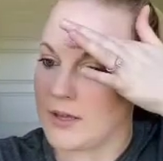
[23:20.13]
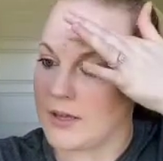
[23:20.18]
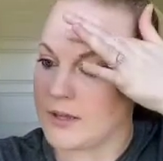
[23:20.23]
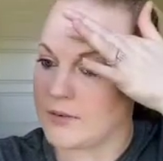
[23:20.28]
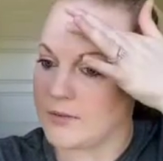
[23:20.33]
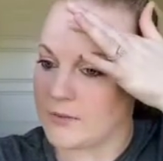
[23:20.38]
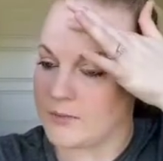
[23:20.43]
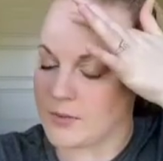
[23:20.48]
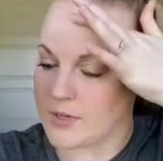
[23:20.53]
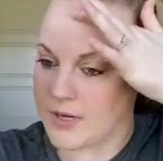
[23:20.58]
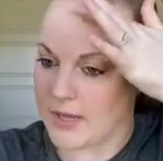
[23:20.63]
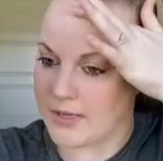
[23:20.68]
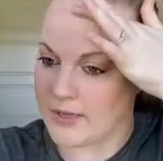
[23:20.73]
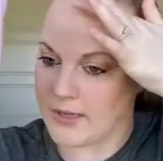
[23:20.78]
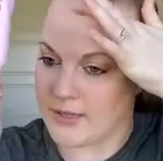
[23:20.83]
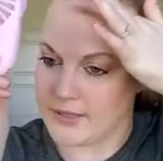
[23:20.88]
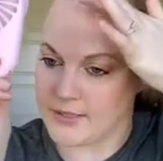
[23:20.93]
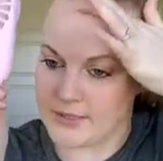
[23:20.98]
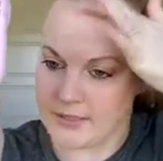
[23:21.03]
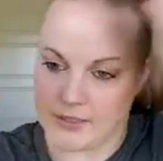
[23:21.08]
And what
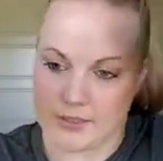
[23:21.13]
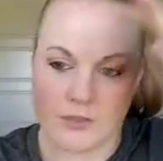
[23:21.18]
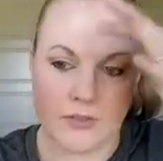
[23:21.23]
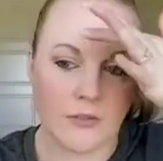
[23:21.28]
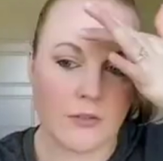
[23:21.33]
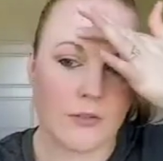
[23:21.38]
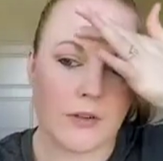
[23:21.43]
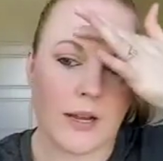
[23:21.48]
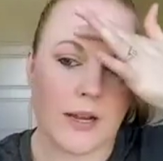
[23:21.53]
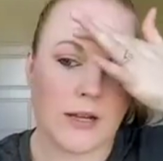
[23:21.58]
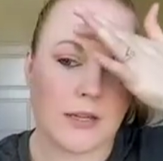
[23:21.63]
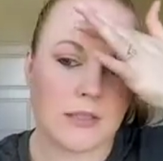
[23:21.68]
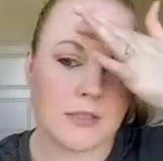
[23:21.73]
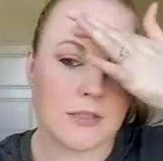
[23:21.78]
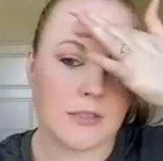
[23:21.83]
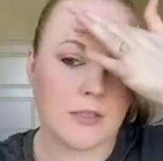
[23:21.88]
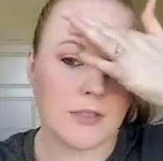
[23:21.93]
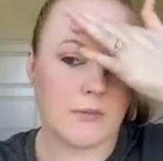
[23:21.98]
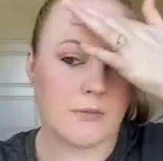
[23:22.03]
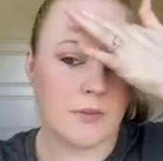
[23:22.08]
I like to do,
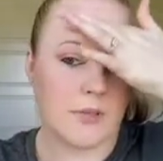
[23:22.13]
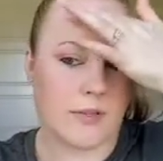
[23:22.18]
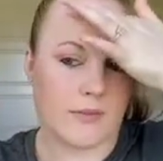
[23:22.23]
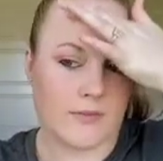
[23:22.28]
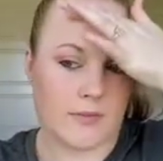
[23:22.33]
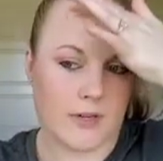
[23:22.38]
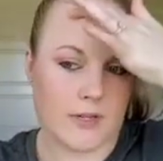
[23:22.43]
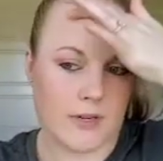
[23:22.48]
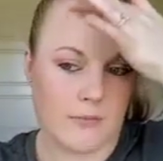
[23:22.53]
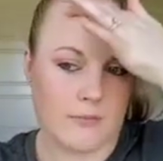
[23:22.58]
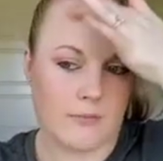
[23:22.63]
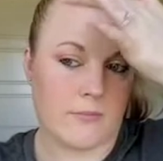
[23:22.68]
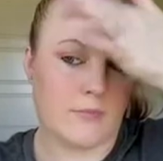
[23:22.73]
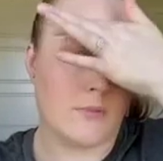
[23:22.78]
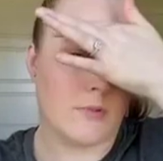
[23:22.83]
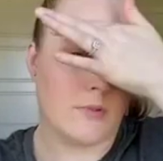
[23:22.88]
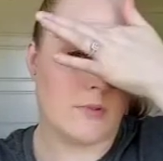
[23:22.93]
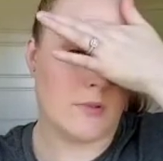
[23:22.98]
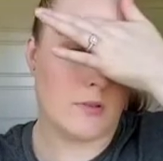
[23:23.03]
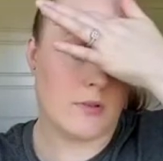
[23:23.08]
actually, whenever I'm
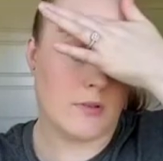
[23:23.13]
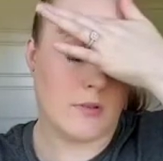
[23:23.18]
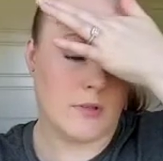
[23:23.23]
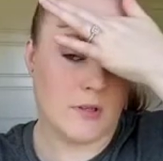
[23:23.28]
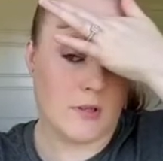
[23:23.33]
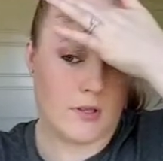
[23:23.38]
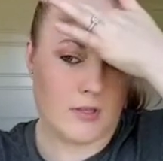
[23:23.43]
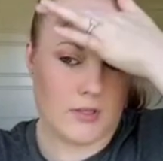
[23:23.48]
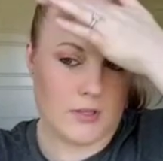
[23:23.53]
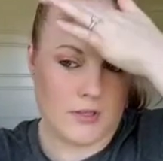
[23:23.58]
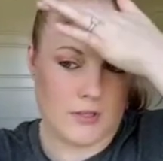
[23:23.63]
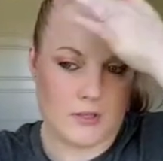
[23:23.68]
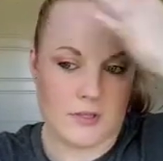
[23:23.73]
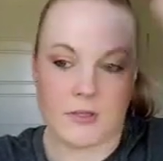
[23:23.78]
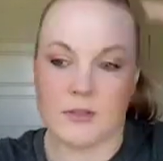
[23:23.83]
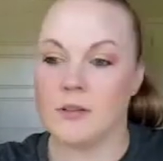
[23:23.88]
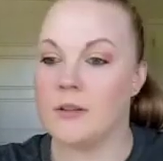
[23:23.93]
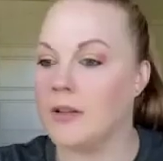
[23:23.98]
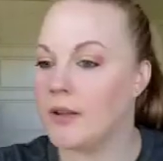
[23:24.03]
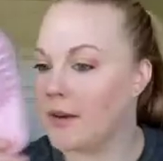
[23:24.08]

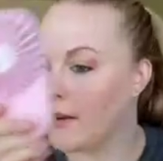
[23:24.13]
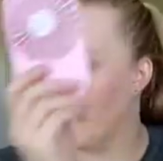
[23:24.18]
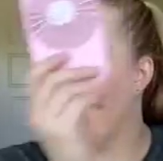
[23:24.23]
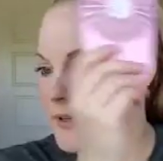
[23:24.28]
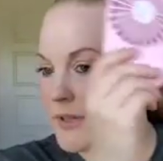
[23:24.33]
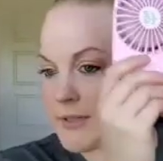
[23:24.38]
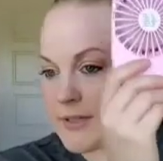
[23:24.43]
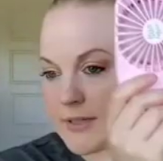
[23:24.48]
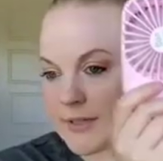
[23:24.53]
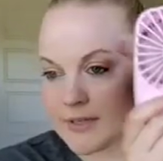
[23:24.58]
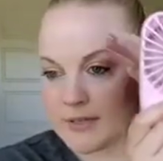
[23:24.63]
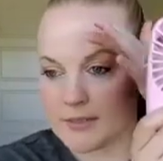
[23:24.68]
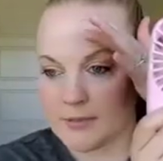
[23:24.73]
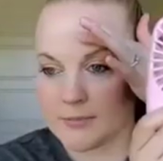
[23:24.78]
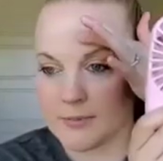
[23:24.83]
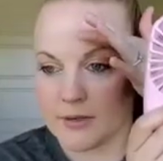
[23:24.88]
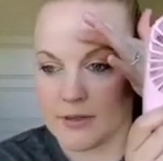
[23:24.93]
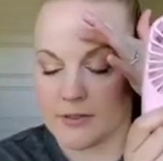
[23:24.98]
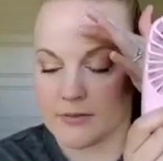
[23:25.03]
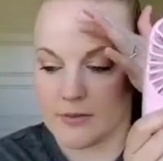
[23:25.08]
letting my setting
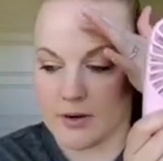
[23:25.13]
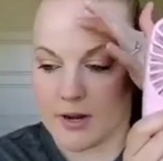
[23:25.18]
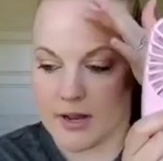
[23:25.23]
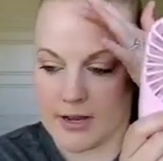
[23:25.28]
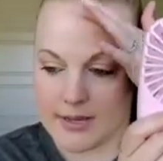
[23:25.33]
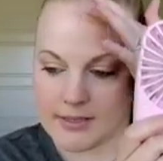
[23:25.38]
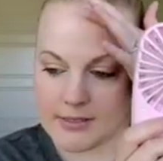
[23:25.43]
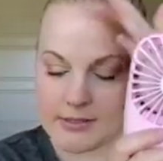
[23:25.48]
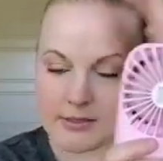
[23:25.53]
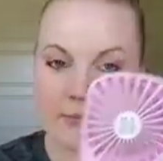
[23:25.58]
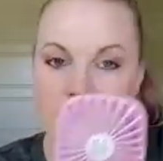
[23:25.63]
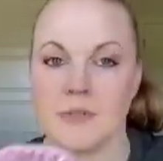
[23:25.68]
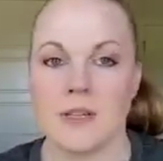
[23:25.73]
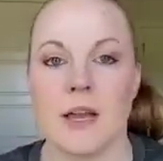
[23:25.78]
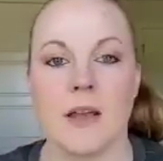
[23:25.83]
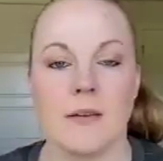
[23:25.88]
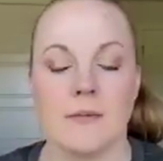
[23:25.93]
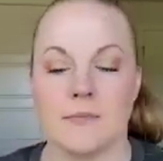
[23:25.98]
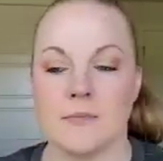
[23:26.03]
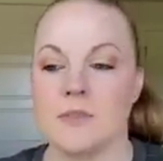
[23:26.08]
spray dry,
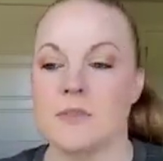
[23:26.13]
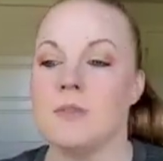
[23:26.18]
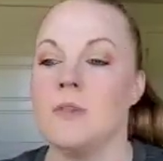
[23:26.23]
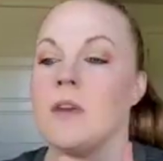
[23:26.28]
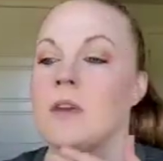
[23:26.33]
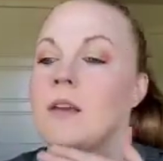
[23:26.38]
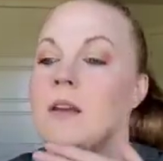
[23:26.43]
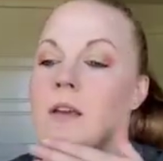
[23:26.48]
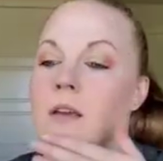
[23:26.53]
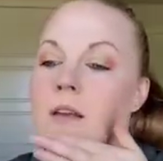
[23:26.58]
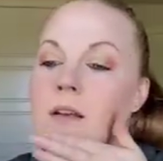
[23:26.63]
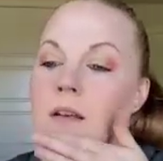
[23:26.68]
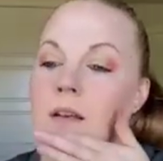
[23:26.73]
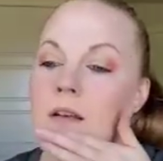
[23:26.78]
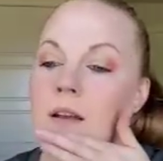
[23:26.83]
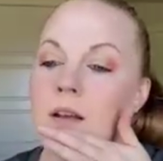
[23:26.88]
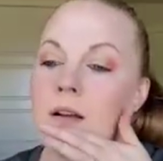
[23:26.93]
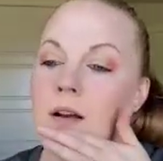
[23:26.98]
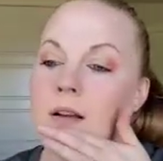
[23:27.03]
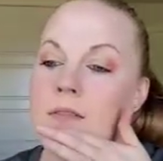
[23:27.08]
sometimes you get a
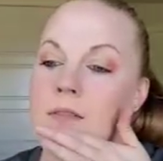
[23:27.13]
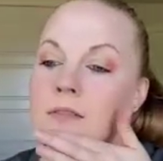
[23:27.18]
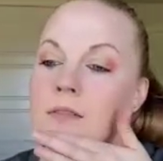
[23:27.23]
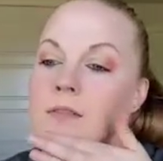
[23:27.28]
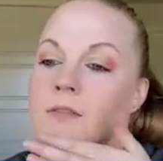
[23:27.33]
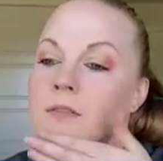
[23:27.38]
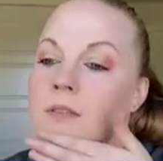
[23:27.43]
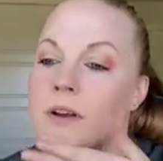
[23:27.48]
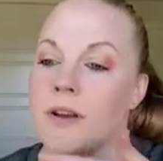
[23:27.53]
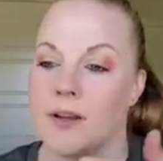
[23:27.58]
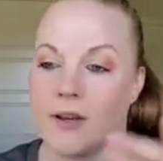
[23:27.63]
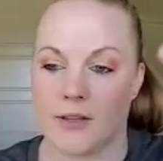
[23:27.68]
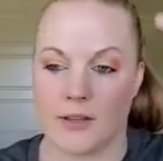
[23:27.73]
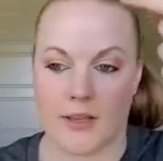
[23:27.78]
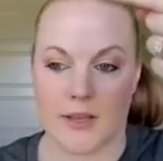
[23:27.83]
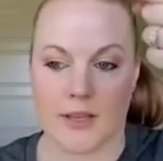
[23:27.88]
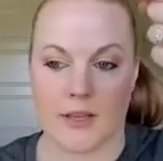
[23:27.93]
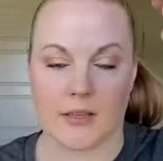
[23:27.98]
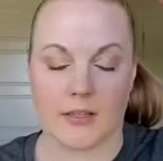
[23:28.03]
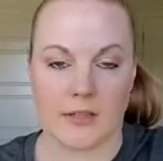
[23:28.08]
concentrated,
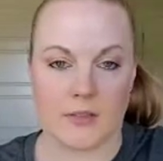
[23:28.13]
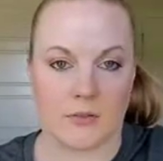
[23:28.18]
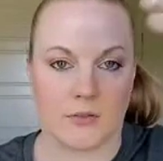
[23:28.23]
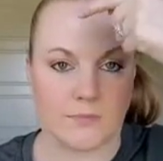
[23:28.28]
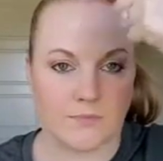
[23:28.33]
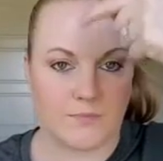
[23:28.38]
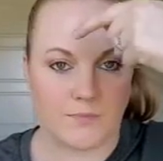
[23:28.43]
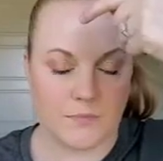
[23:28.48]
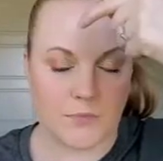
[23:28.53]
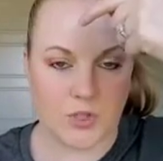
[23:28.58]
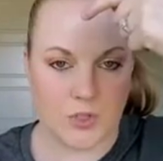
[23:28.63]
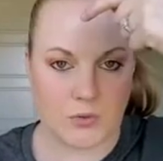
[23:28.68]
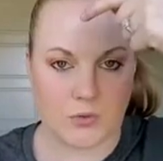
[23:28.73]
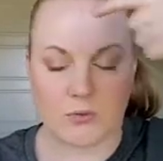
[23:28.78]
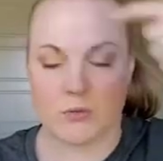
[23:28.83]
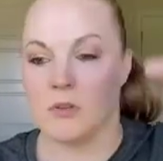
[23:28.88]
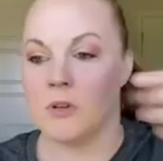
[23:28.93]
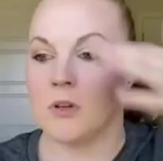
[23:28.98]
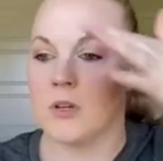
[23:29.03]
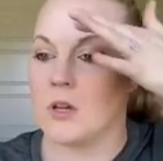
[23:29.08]
like a little
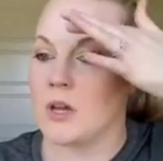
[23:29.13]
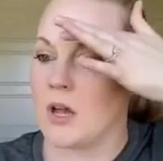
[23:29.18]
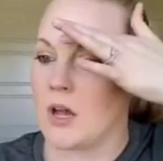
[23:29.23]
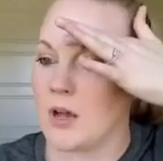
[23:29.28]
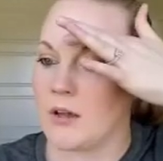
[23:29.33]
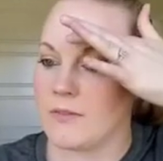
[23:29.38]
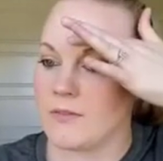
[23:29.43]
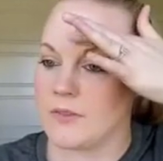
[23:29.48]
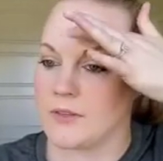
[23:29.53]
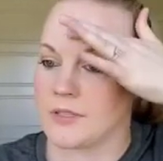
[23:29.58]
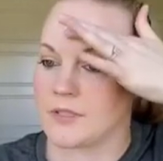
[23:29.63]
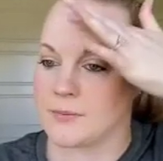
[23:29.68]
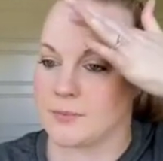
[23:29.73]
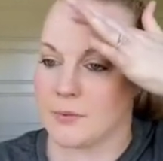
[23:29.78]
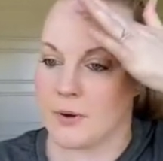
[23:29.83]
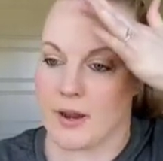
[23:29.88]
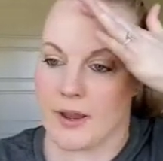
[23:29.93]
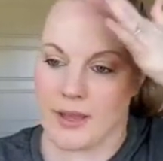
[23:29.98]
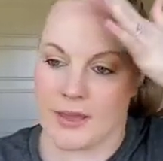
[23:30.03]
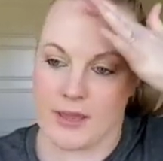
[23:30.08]
of the
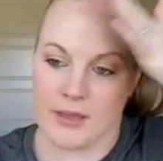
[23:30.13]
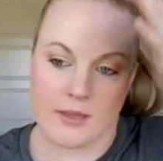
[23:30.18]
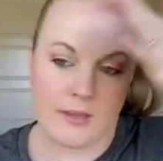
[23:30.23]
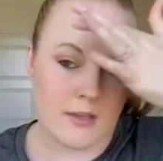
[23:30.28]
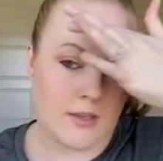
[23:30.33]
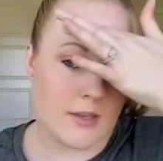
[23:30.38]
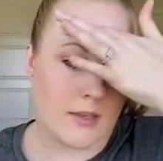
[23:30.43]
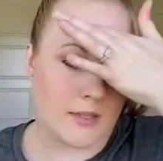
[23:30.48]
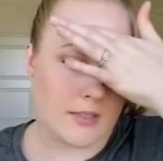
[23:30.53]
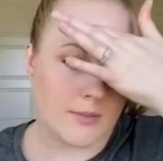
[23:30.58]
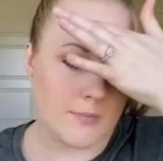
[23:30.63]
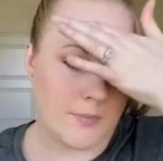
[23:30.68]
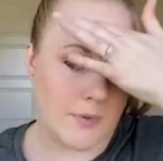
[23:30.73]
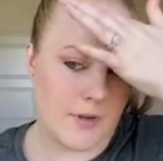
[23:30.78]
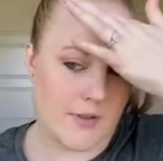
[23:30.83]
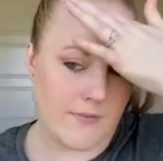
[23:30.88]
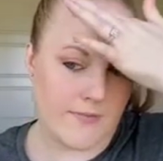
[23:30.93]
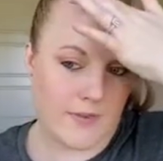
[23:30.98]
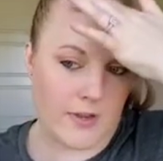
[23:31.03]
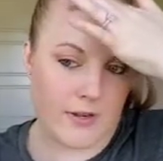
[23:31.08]
spray. It's a
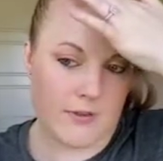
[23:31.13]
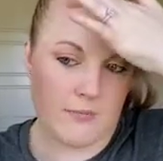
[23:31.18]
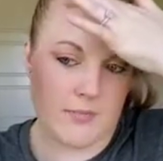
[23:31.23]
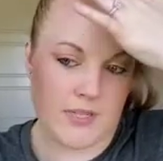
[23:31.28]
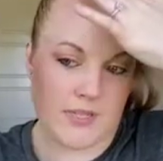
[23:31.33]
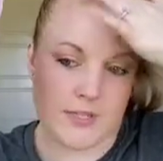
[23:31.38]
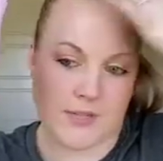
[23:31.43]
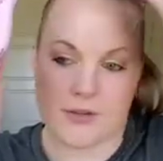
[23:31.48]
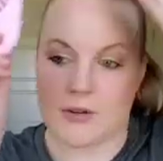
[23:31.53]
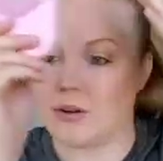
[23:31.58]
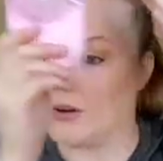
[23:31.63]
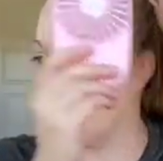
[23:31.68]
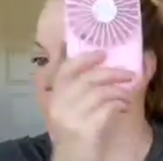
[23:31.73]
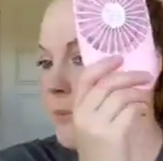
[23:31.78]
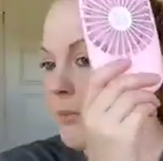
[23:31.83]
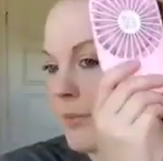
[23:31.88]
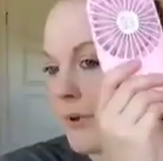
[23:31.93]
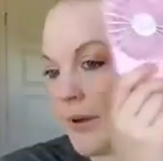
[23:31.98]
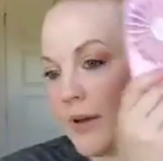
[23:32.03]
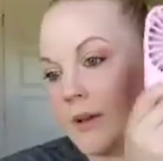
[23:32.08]
pretty fine mister,
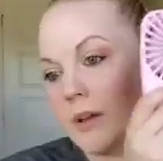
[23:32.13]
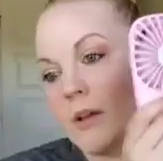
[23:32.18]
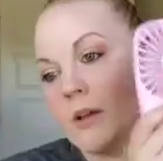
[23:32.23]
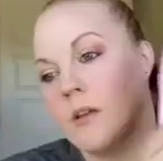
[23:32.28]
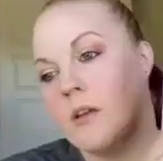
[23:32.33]
but